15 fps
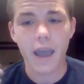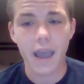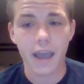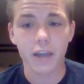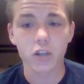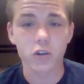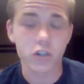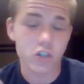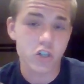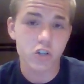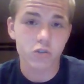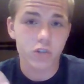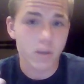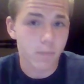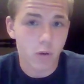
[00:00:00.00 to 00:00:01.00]
and you can
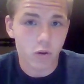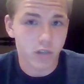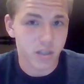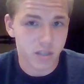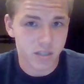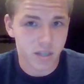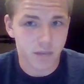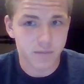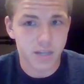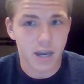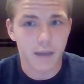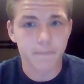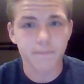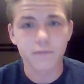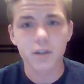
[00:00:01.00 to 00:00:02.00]
shoot them both at the same
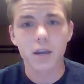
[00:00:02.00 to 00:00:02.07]
time.